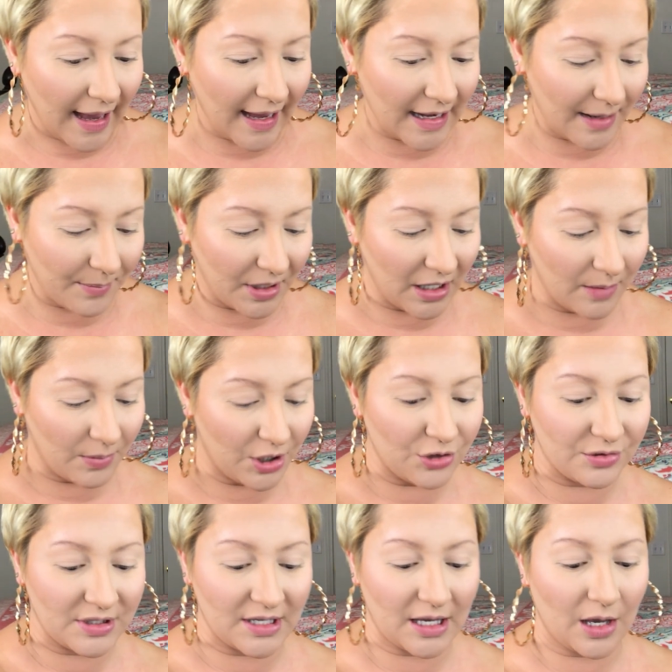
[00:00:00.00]
and I'm going to be
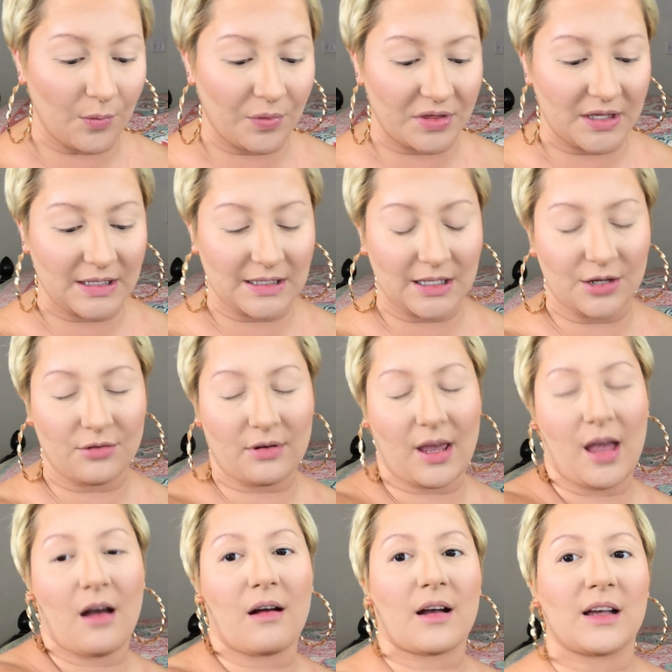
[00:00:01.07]
using it with this little
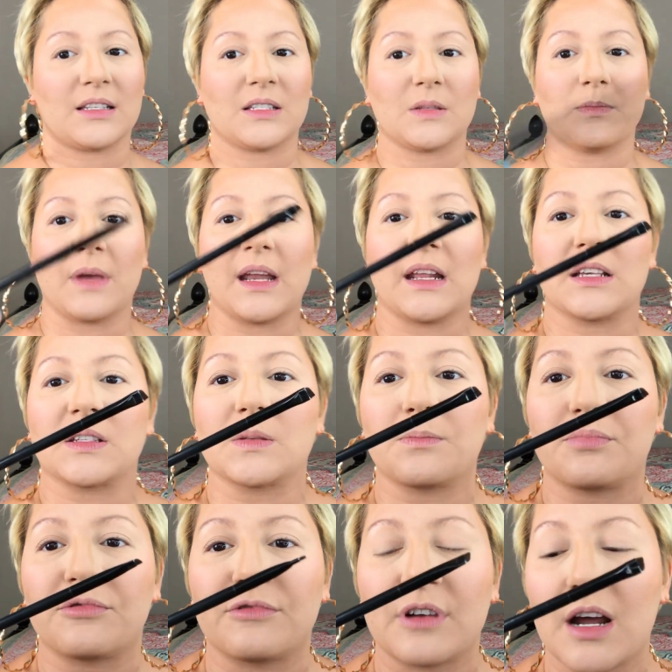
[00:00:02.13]
Care Cosmetics
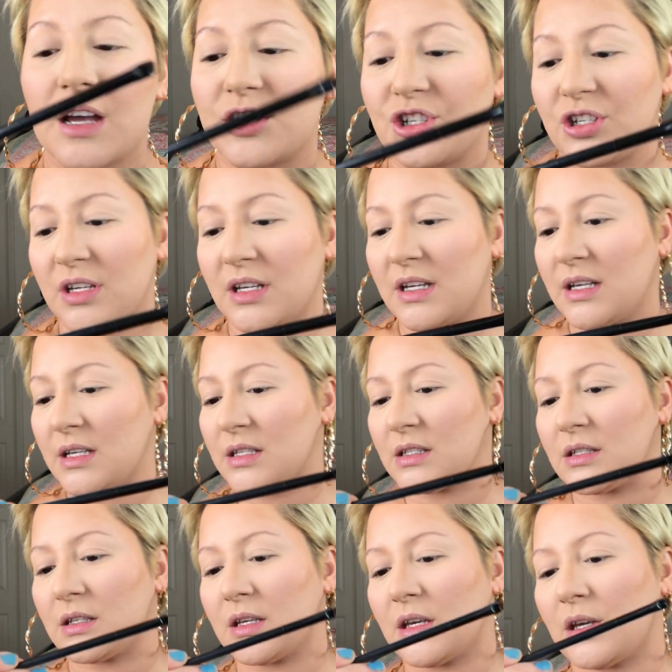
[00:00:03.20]
brush. It is
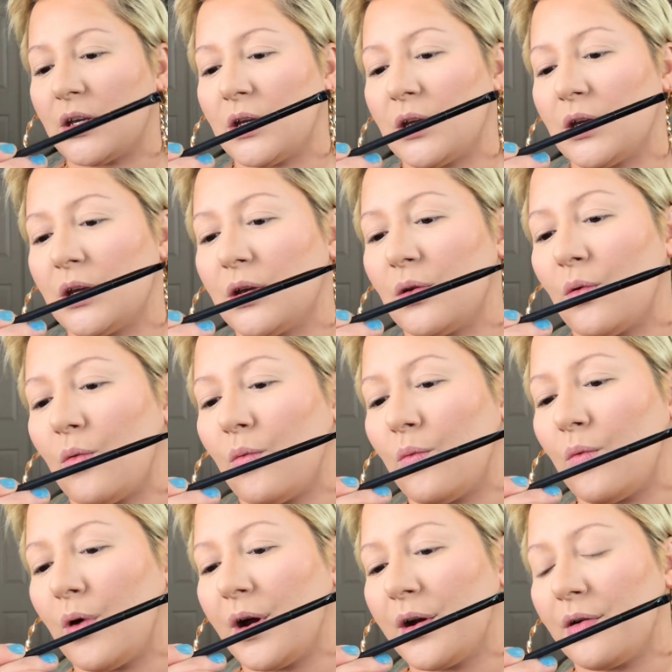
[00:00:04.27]
the
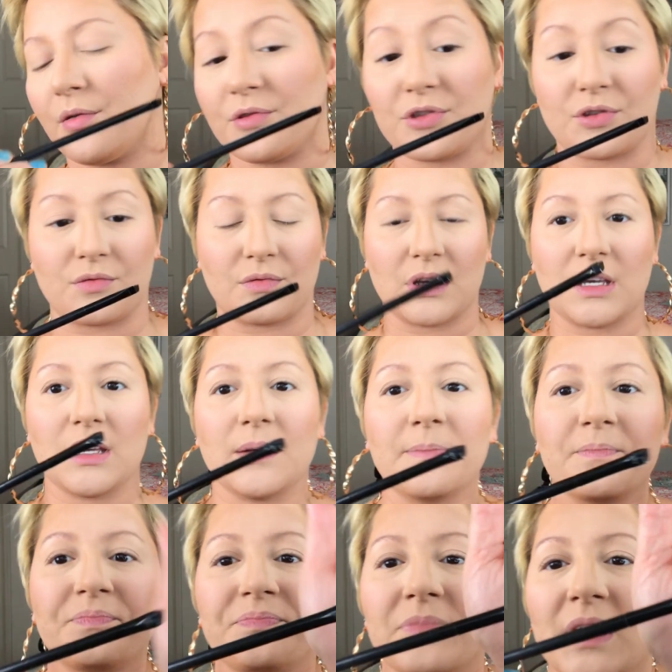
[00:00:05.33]
103.
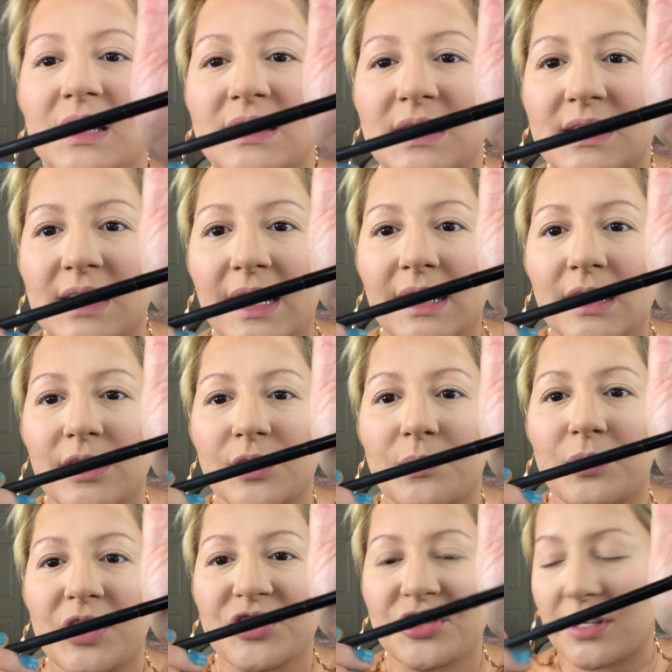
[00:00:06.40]
It's a tiny
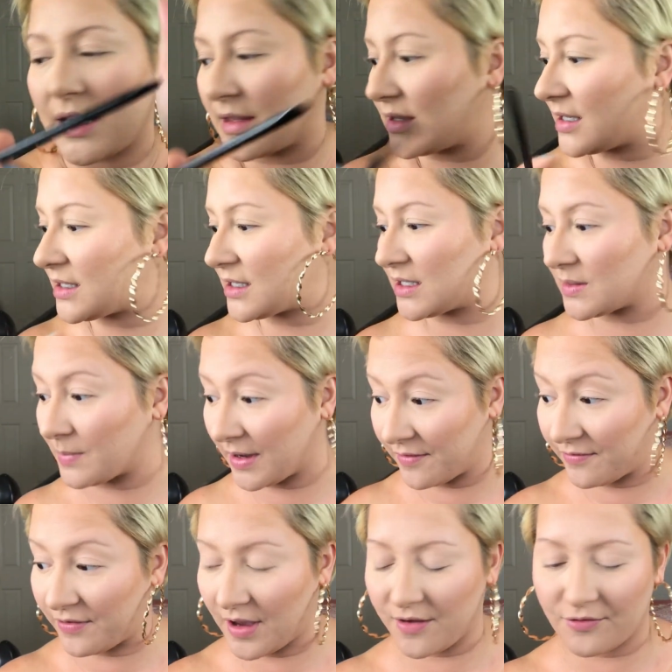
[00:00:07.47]
little brush like this. It's my
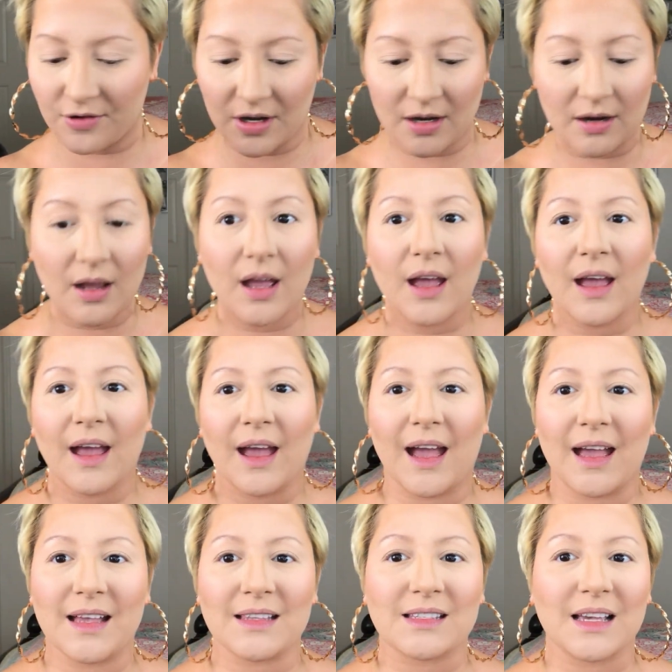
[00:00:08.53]
favorite.
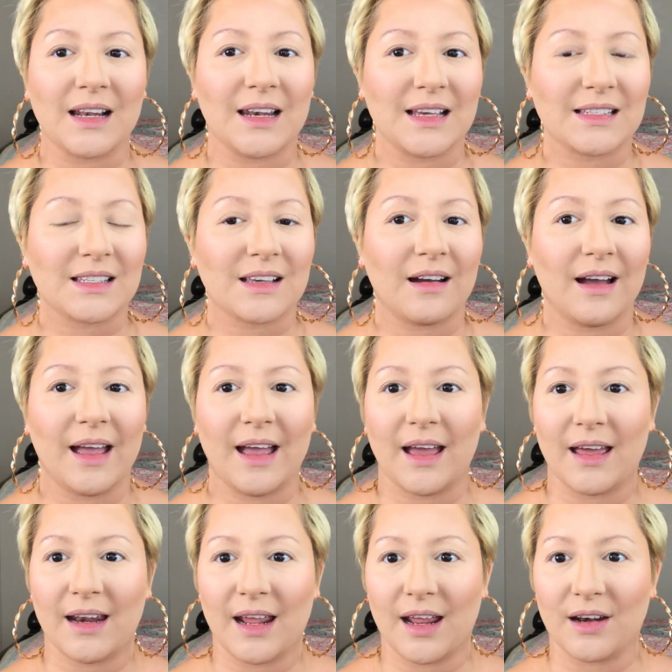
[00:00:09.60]
And let's go
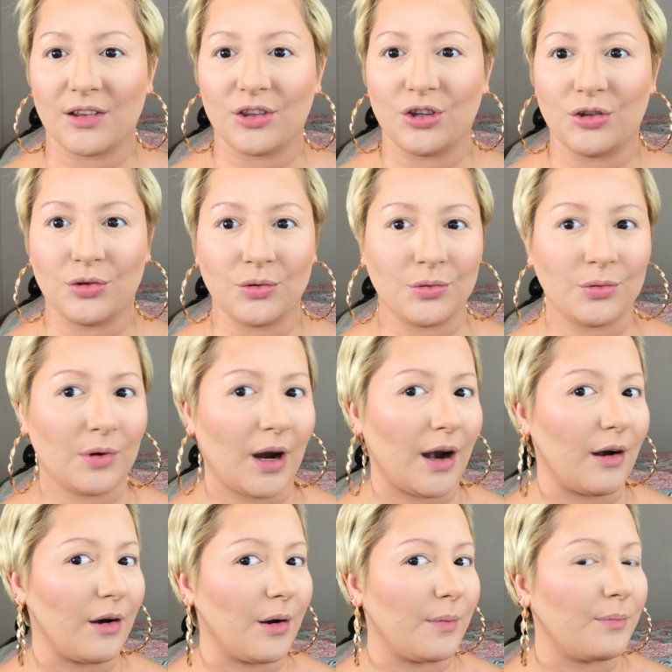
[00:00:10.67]
ahead and do
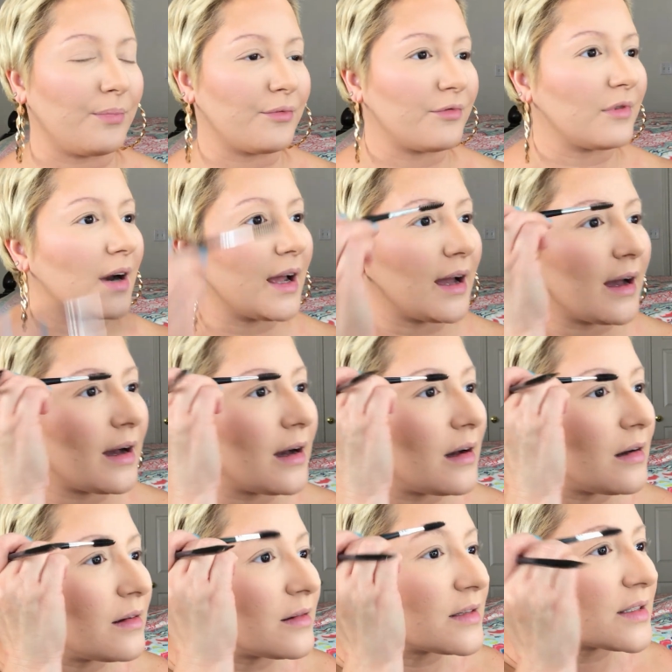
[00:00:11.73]
our
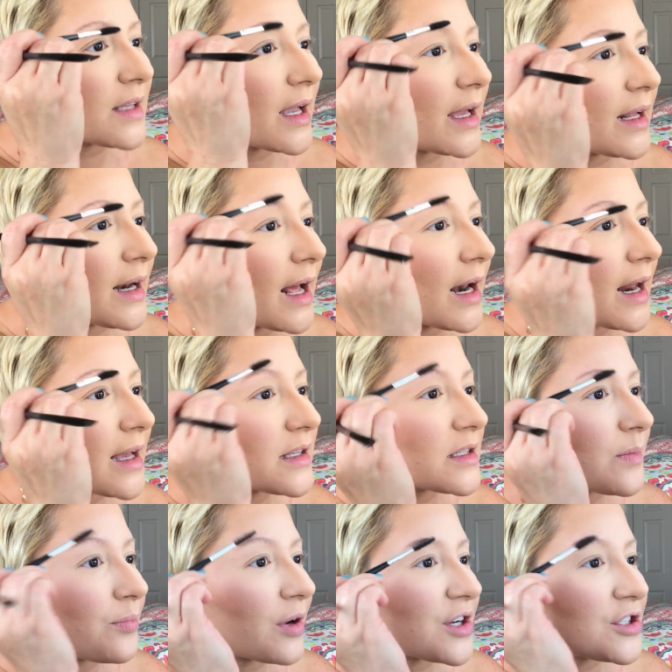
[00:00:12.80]
brows, and I like
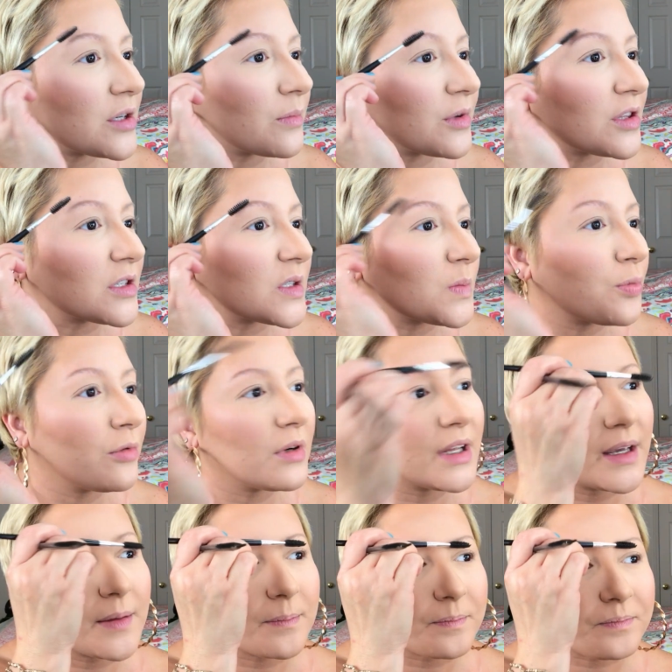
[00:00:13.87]
to brush them with a
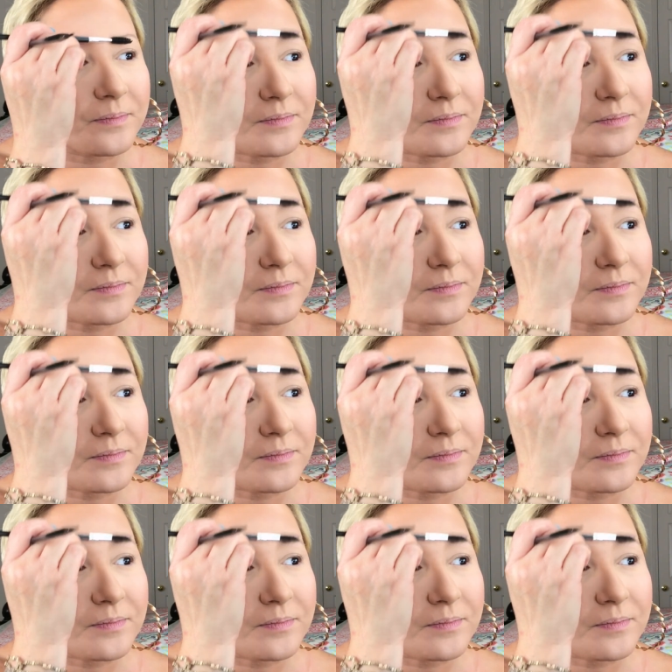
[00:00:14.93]
spoolie